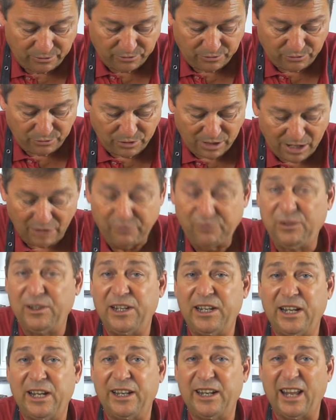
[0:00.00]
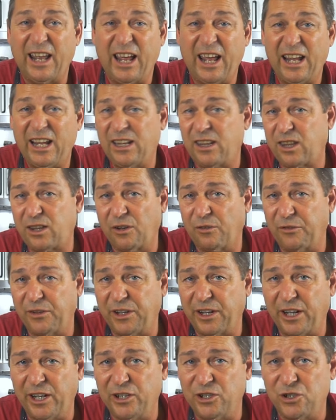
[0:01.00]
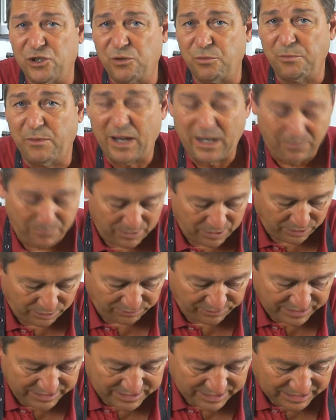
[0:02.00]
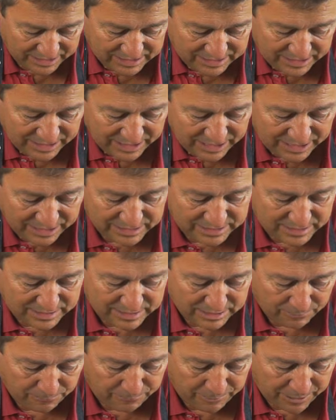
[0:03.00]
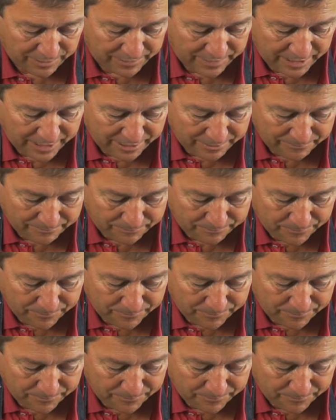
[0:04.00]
roughly an eighth of an inch, maybe 3/16, somewhere there.